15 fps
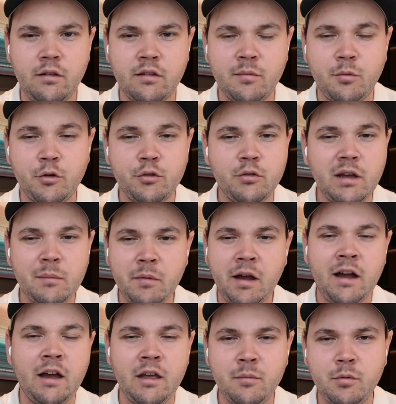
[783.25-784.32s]
It's important to aim
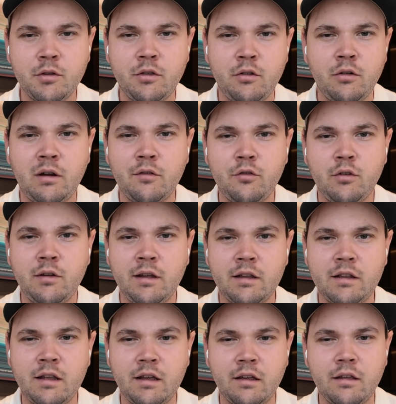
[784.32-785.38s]
high, but you don't have to
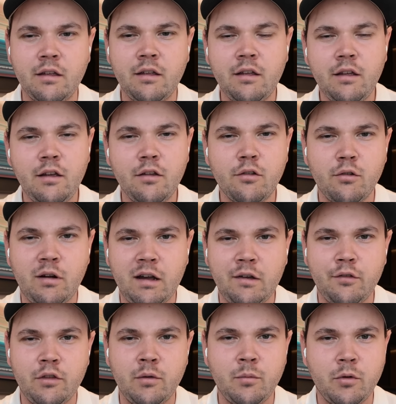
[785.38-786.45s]
get like so high
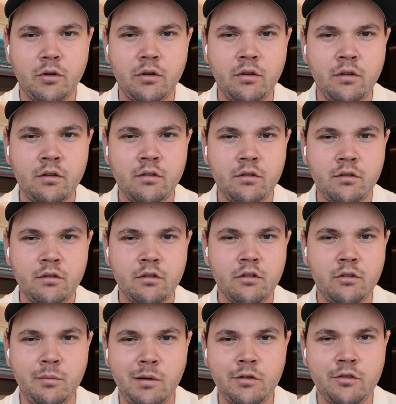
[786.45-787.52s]
of a number. So it's
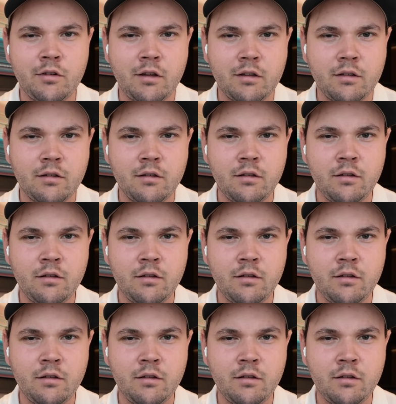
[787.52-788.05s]
good you mentioned that.